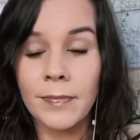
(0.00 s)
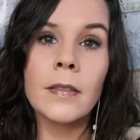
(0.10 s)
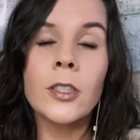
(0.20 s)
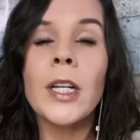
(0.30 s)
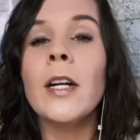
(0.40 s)

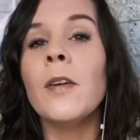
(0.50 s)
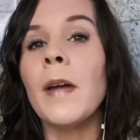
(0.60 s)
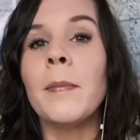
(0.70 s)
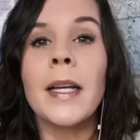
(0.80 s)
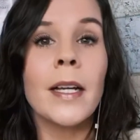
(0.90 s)
She and her
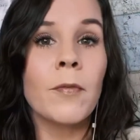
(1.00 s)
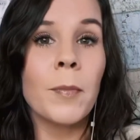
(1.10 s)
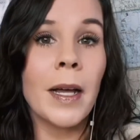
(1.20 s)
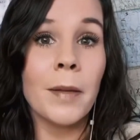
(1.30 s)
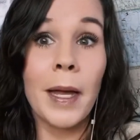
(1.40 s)
family had come from
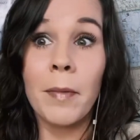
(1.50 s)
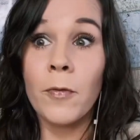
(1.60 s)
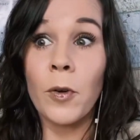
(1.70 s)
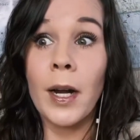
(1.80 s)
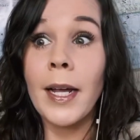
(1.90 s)
Alabama
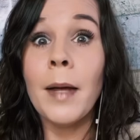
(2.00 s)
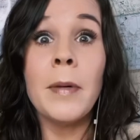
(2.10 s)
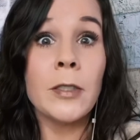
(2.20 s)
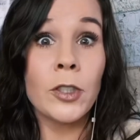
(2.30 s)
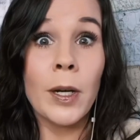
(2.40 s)
for a
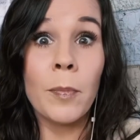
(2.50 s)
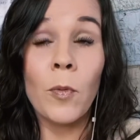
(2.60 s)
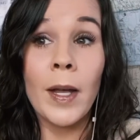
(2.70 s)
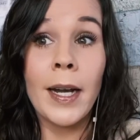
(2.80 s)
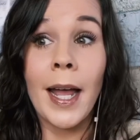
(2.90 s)
camping trip
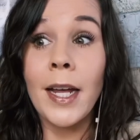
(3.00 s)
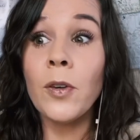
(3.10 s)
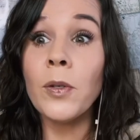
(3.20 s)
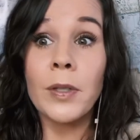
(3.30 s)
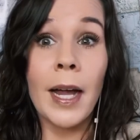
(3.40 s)
when
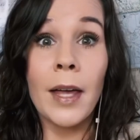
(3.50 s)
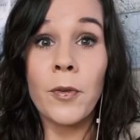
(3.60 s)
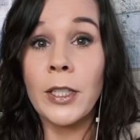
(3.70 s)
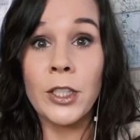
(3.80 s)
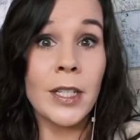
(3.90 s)
8-year-old
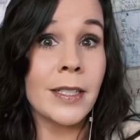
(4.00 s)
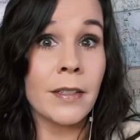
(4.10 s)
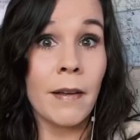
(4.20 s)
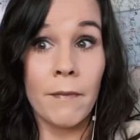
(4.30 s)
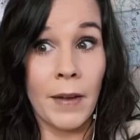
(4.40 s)
Catherine
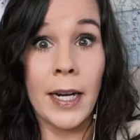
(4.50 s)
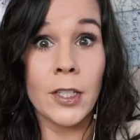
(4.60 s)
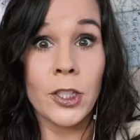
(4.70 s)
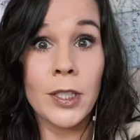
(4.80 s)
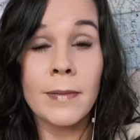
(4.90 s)
just
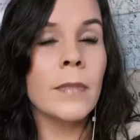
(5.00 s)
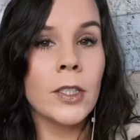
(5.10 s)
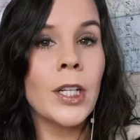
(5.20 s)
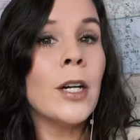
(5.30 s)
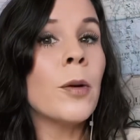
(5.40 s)
vanished.
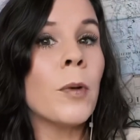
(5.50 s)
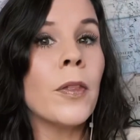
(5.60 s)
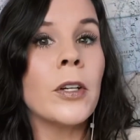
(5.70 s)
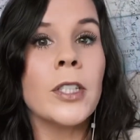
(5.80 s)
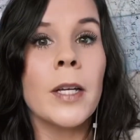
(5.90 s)
She and her
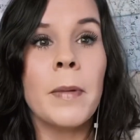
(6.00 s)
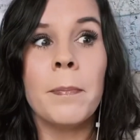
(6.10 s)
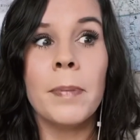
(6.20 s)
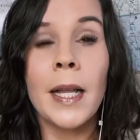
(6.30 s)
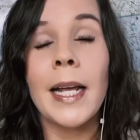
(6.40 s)
brothers had been
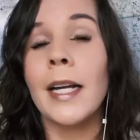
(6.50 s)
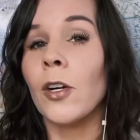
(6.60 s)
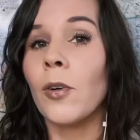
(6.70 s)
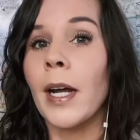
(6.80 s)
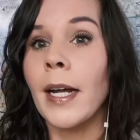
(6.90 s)
playing in a
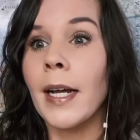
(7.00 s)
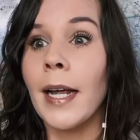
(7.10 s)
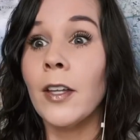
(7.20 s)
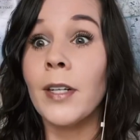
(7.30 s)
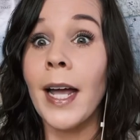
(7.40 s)
creek,
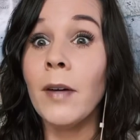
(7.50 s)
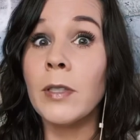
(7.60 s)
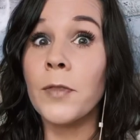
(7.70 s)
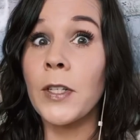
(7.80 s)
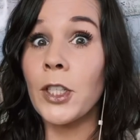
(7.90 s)
and their dad
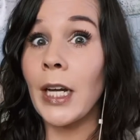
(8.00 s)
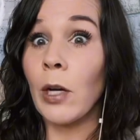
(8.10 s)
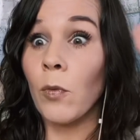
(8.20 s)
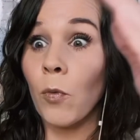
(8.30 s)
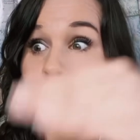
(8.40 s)
was
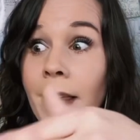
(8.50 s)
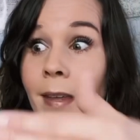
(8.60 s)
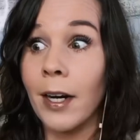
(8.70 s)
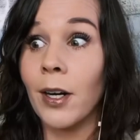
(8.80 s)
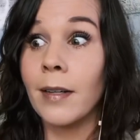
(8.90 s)
fishing right
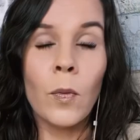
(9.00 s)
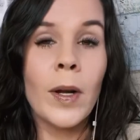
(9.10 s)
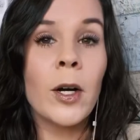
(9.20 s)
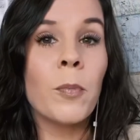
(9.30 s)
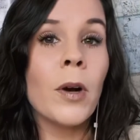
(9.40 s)
there,
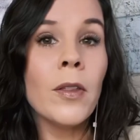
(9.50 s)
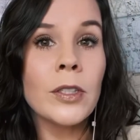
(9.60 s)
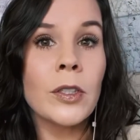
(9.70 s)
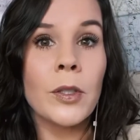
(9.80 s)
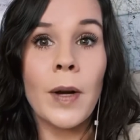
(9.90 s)
when her
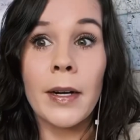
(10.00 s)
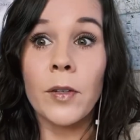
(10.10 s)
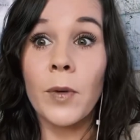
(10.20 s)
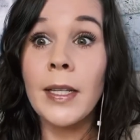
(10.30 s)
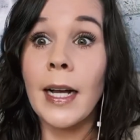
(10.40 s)
brothers looked around
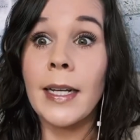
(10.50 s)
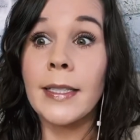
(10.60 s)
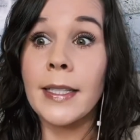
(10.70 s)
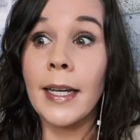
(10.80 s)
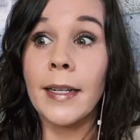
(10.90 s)
and
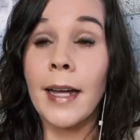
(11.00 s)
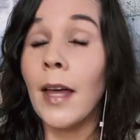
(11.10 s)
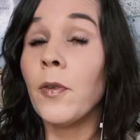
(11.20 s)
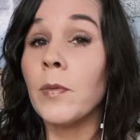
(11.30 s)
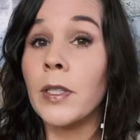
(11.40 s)
realized that
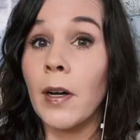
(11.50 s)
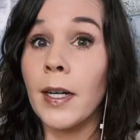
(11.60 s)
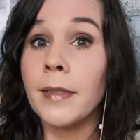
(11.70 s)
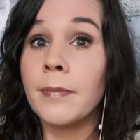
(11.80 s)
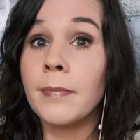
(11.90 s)
Catherine was
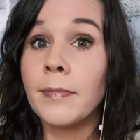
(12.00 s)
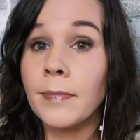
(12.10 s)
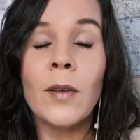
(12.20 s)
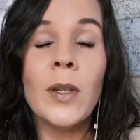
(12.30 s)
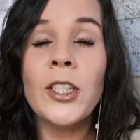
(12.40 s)
gone.
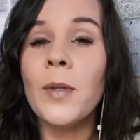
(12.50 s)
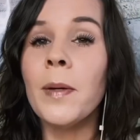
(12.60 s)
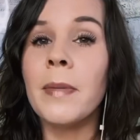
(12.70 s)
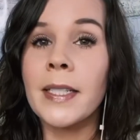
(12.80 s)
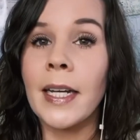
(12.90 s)
And when she
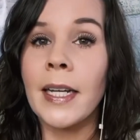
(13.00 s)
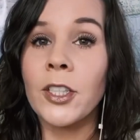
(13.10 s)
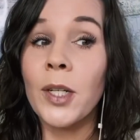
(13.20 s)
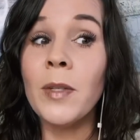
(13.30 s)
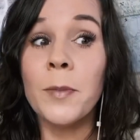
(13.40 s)
went missing,
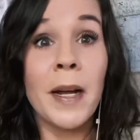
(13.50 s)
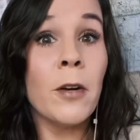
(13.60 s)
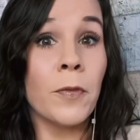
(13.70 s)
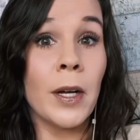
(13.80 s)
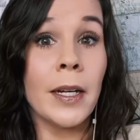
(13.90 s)
she was
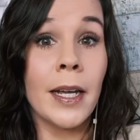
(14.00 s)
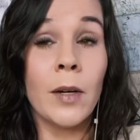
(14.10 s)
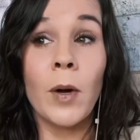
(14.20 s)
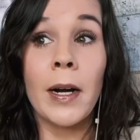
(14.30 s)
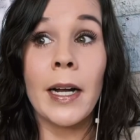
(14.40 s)
barefoot
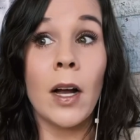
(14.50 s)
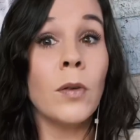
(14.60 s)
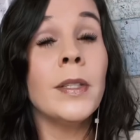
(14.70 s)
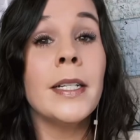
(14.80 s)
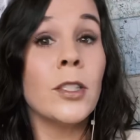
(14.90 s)
and wearing
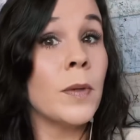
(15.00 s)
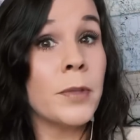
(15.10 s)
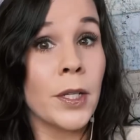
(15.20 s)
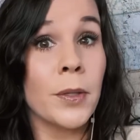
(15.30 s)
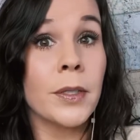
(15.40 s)
only a
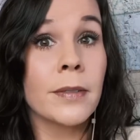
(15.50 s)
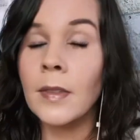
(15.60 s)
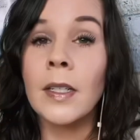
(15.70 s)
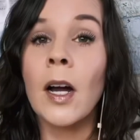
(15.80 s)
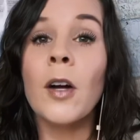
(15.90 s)
swimsuit.
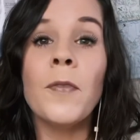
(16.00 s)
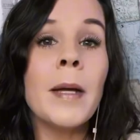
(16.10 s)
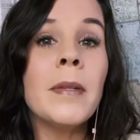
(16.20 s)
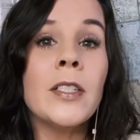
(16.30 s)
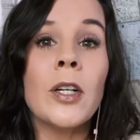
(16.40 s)
Her
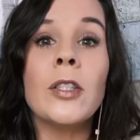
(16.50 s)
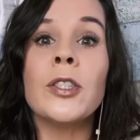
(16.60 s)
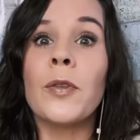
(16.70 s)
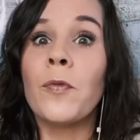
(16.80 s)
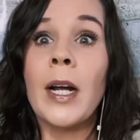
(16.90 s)
family
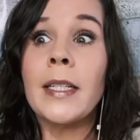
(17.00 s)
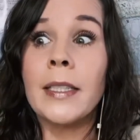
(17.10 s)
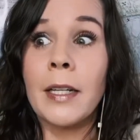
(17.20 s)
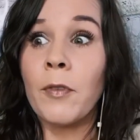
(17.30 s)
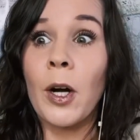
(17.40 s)
searched
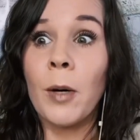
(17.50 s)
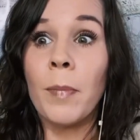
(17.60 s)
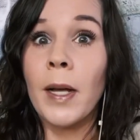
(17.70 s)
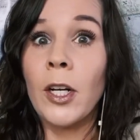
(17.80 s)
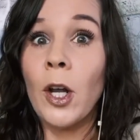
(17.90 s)
frantically for her,
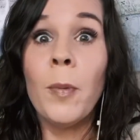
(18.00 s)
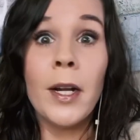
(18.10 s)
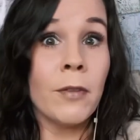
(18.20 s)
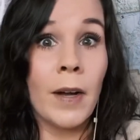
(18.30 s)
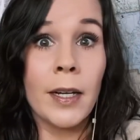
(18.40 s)
but
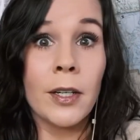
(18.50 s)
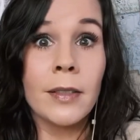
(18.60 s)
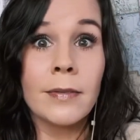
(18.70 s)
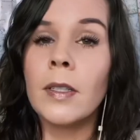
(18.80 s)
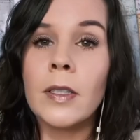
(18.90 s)
nobody could find her.
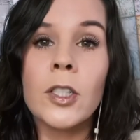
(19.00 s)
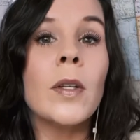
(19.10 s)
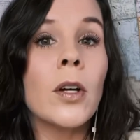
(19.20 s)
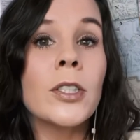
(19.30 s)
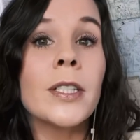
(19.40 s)
So a
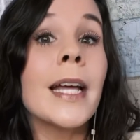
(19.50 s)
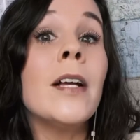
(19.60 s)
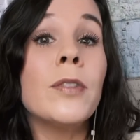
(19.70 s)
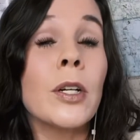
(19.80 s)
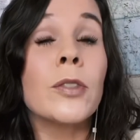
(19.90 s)

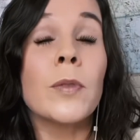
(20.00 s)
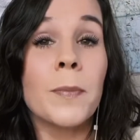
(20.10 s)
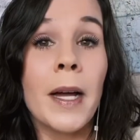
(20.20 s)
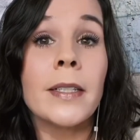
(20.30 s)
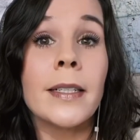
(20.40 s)
large-scale search was
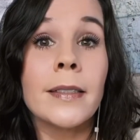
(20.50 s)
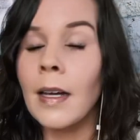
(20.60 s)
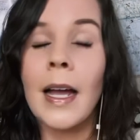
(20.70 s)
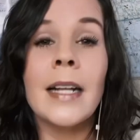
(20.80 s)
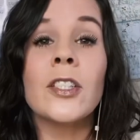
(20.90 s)
mounted,
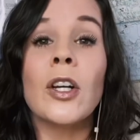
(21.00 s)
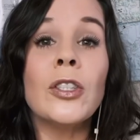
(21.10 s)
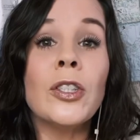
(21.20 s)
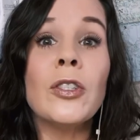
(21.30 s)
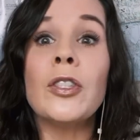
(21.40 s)
and
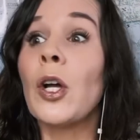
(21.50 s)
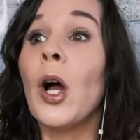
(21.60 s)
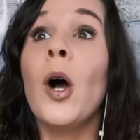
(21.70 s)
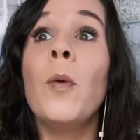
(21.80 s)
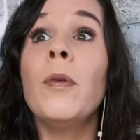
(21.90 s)
searchers
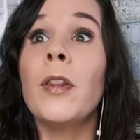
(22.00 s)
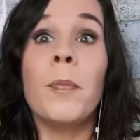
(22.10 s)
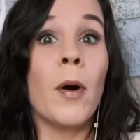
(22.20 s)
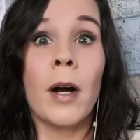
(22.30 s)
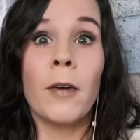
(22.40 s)
combed the
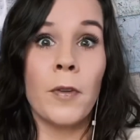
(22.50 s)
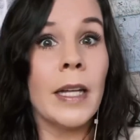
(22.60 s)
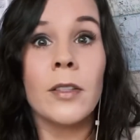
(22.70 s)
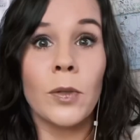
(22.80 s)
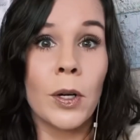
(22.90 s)
park for
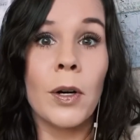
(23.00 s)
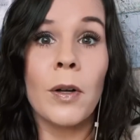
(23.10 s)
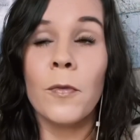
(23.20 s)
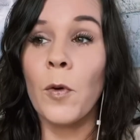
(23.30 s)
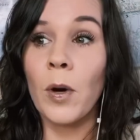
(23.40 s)
that little girl
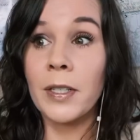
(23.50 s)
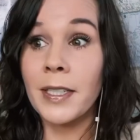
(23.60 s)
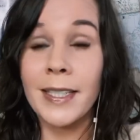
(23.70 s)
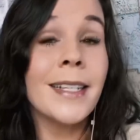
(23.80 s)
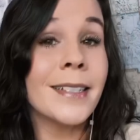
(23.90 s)
for
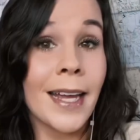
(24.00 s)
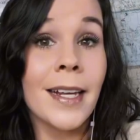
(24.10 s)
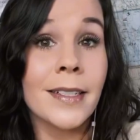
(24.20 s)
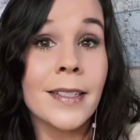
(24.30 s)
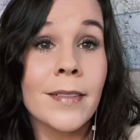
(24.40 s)
6
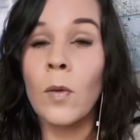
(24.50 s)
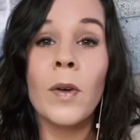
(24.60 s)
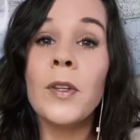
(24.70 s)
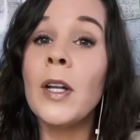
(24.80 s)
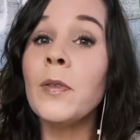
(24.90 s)
days,
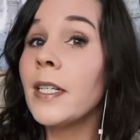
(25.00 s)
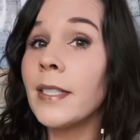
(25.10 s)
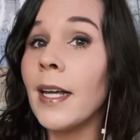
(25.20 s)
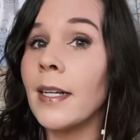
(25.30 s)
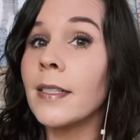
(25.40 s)
with no
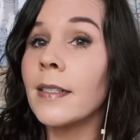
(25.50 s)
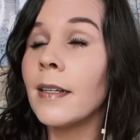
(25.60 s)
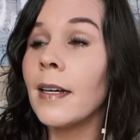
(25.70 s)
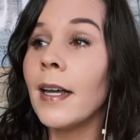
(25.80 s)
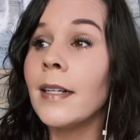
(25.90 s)
success,
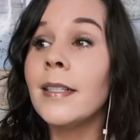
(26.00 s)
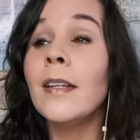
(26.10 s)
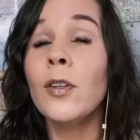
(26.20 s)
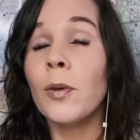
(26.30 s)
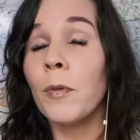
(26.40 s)

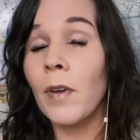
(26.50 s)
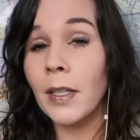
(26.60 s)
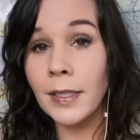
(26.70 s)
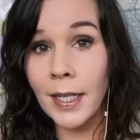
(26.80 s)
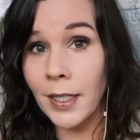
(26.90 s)
until a group of
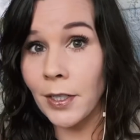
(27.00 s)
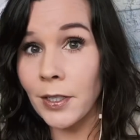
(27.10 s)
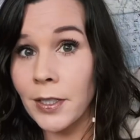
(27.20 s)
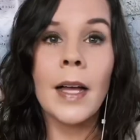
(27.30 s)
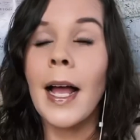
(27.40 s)

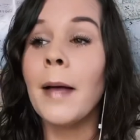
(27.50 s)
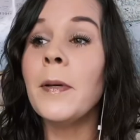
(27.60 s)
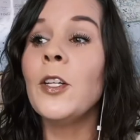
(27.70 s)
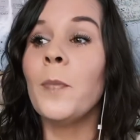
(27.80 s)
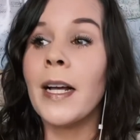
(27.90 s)
volunteers
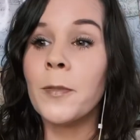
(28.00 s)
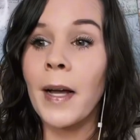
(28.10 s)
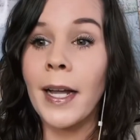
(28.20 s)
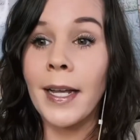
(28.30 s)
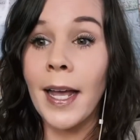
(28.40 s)
happened to pass
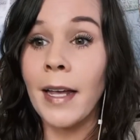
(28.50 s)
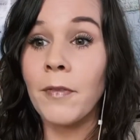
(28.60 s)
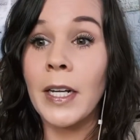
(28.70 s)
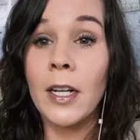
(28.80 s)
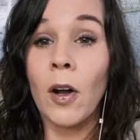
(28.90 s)
by a cave
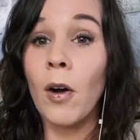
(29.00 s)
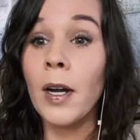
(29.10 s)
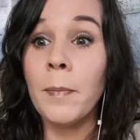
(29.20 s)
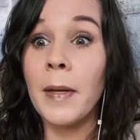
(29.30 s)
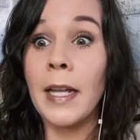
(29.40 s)
that had
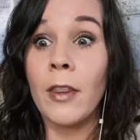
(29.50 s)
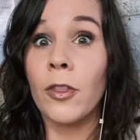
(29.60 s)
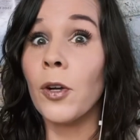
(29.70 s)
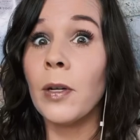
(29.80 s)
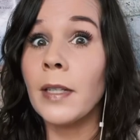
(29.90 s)
already been
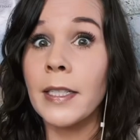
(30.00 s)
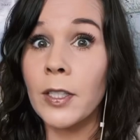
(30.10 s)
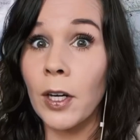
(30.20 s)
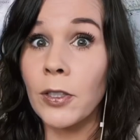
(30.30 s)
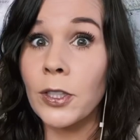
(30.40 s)
thoroughly
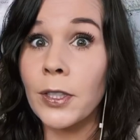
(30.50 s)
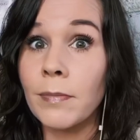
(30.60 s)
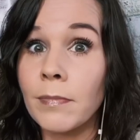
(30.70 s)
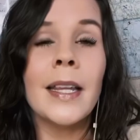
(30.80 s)
searched.